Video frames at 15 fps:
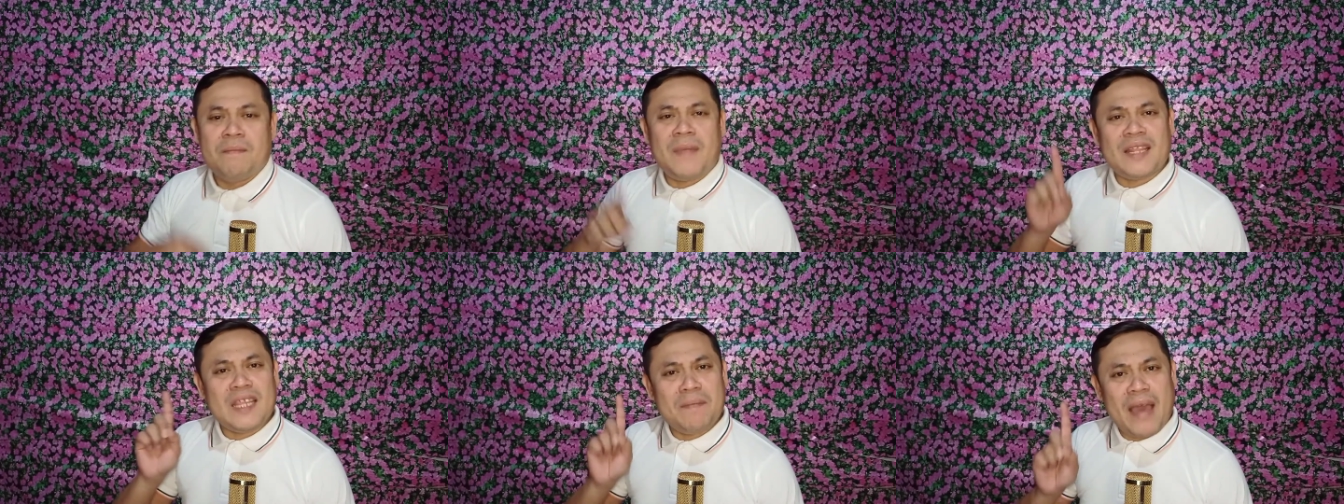
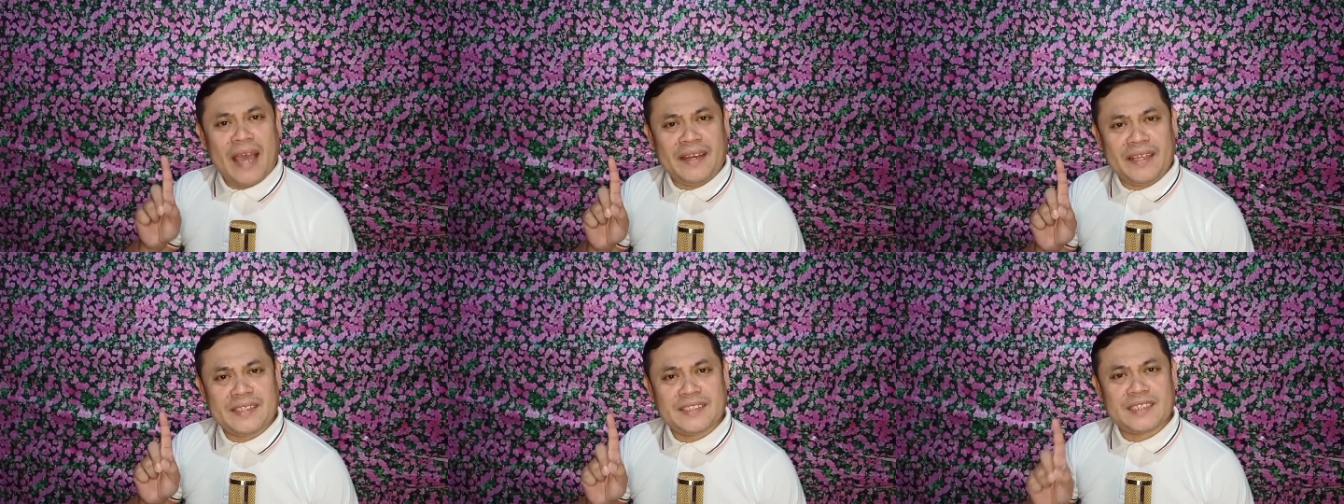
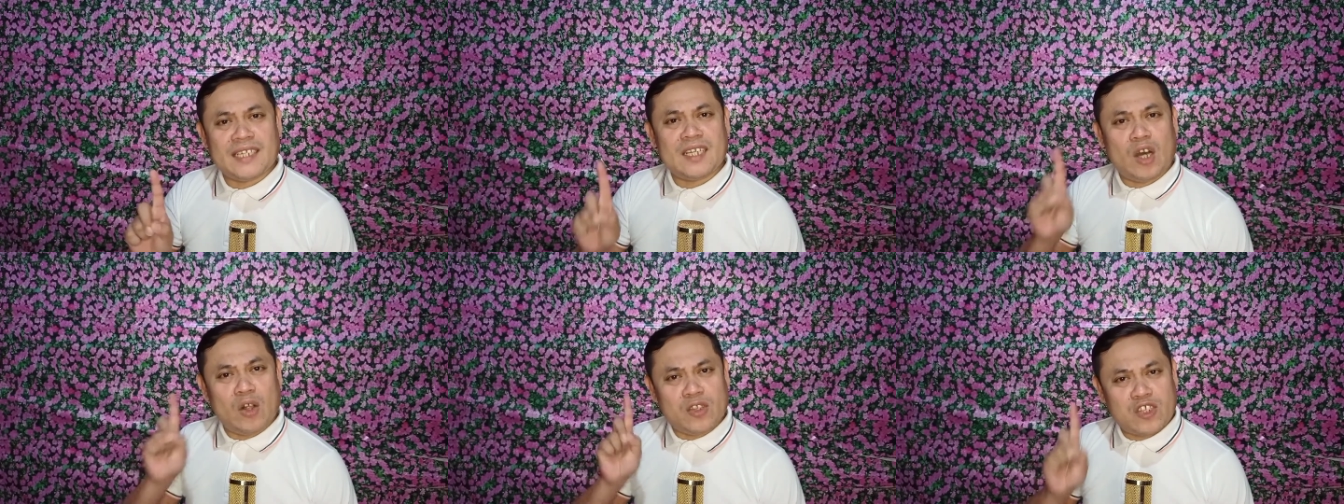Mathematics
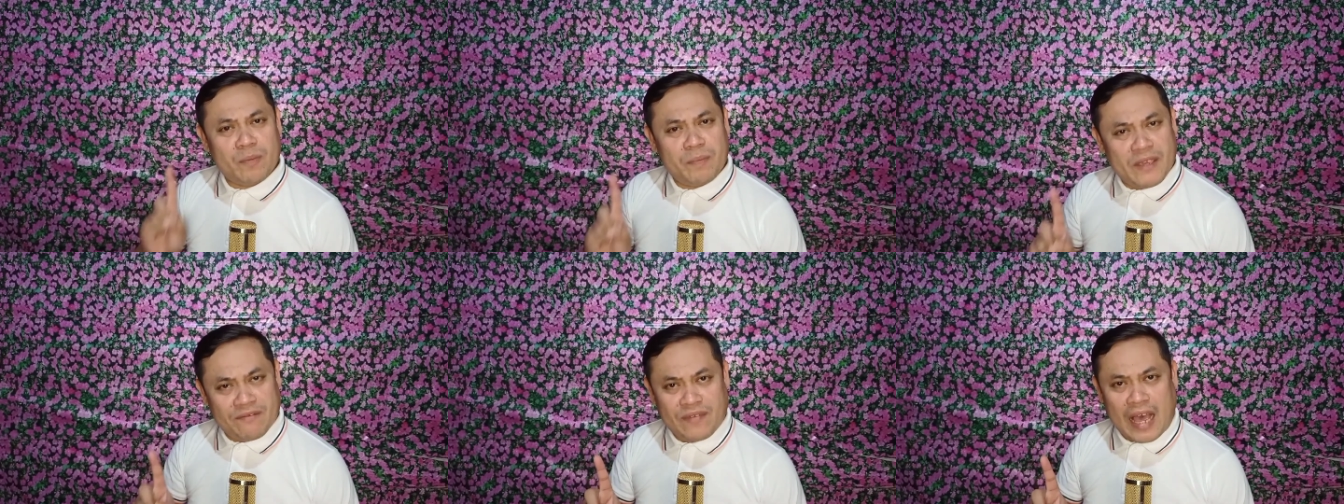can
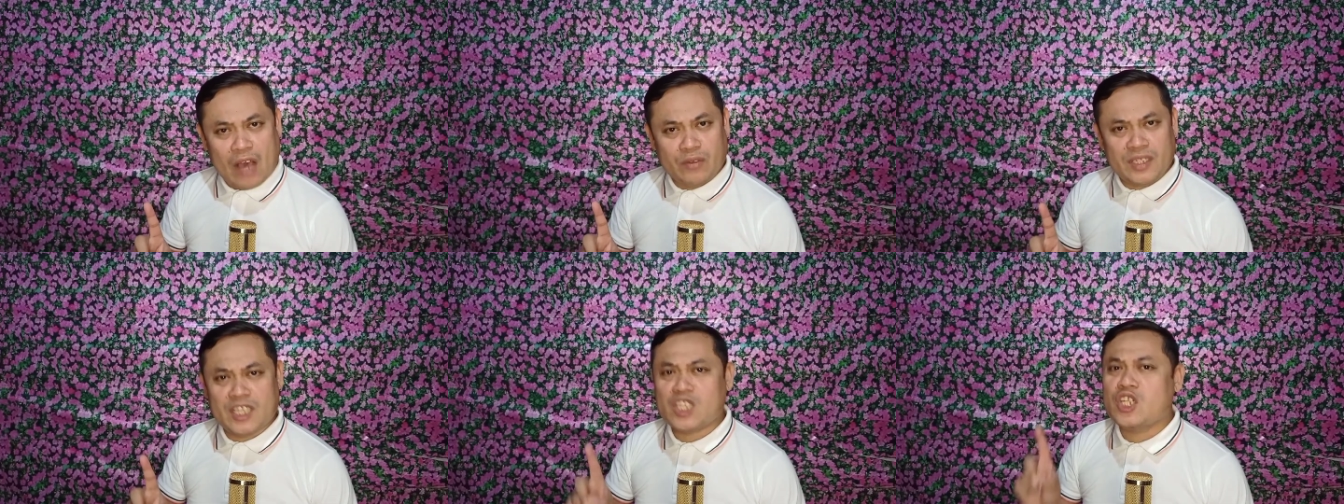also be
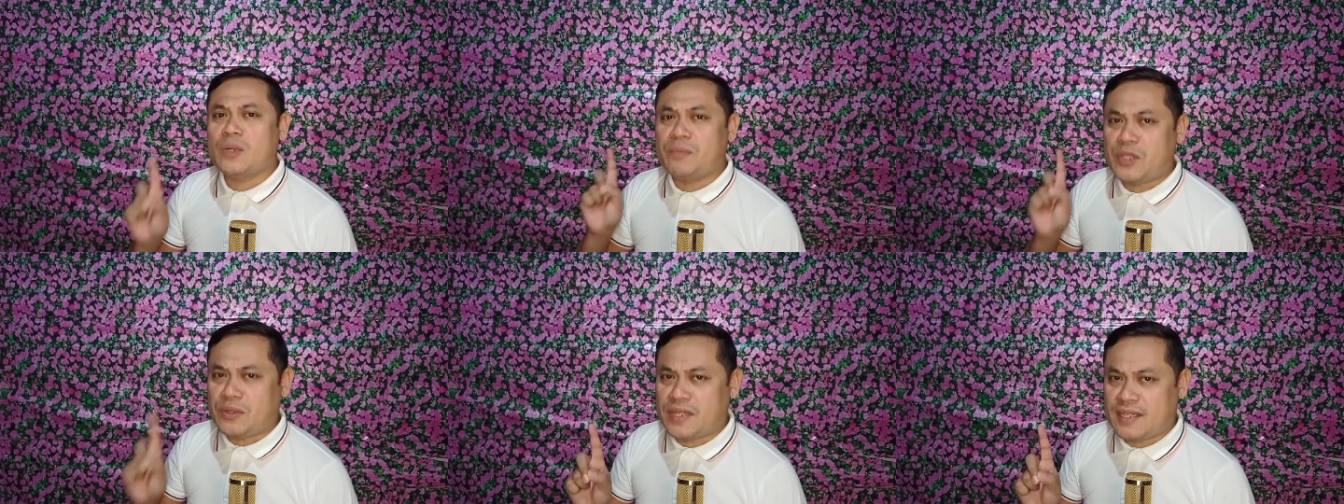found in
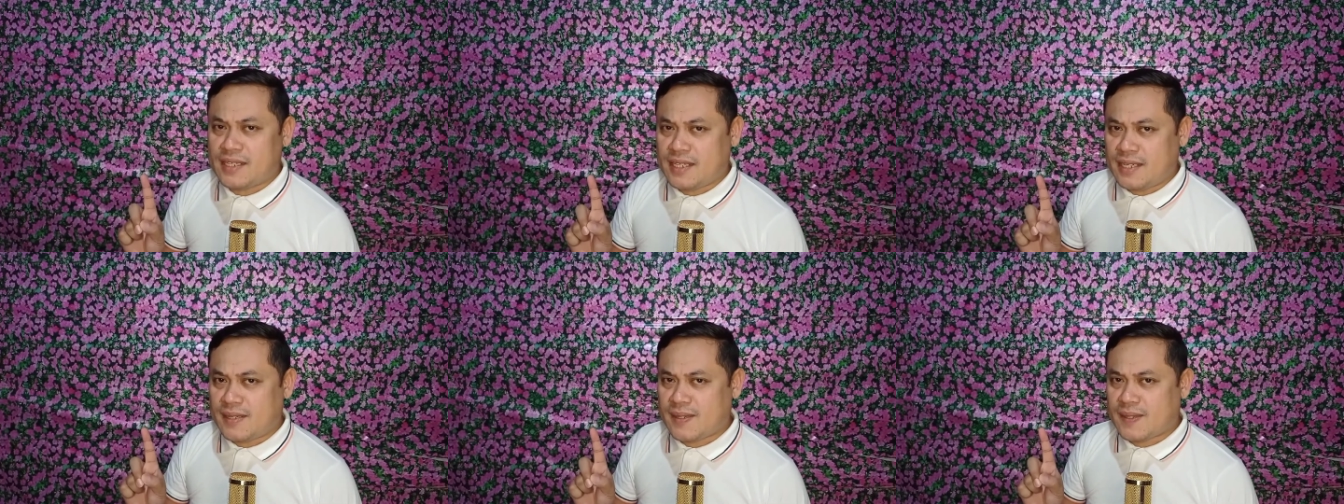
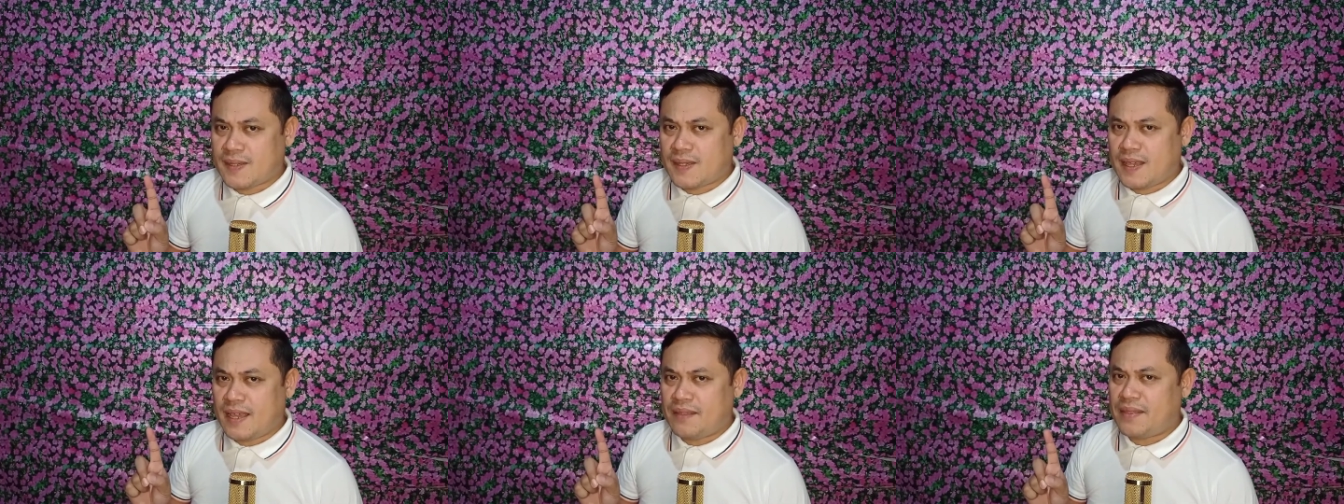
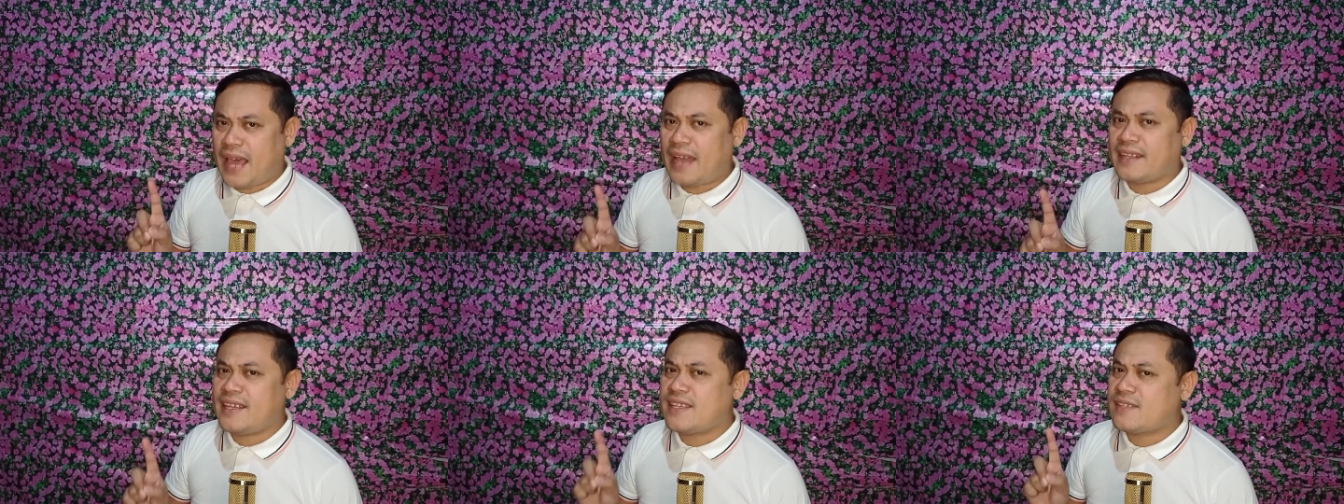communities, and
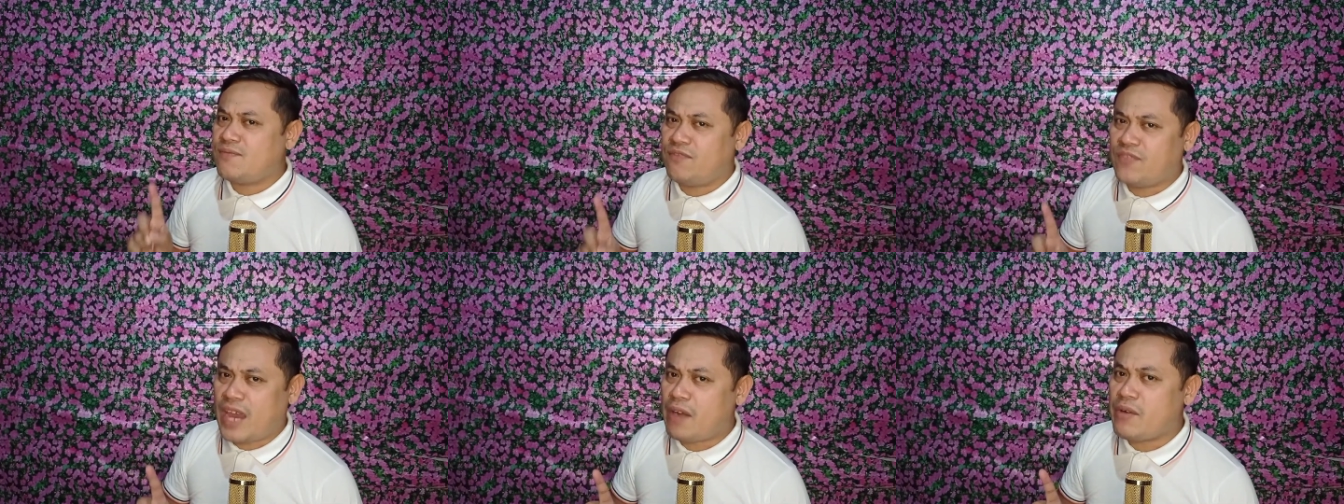that
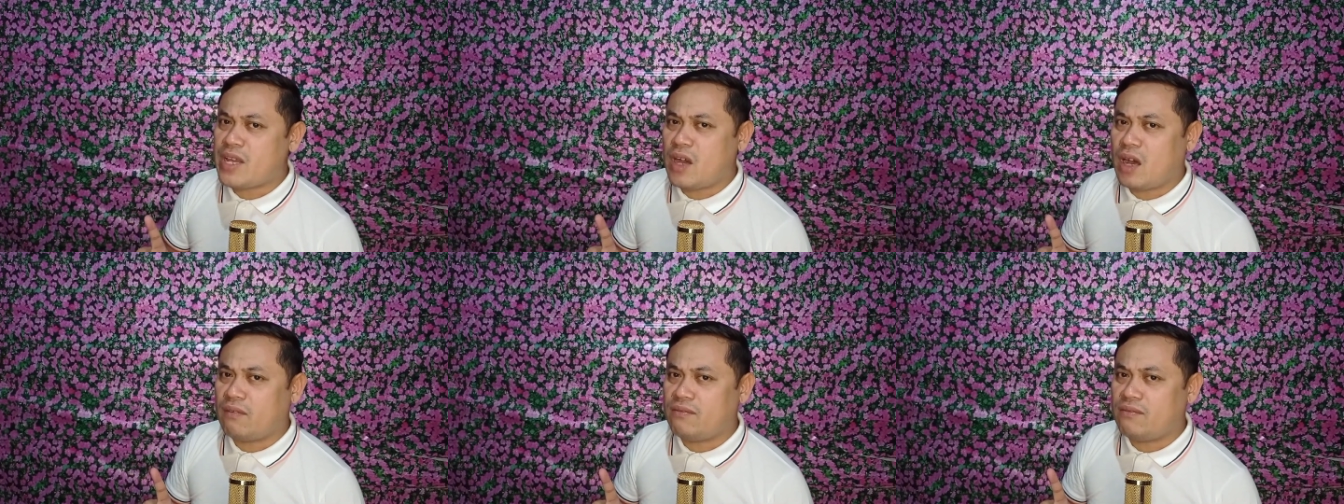is very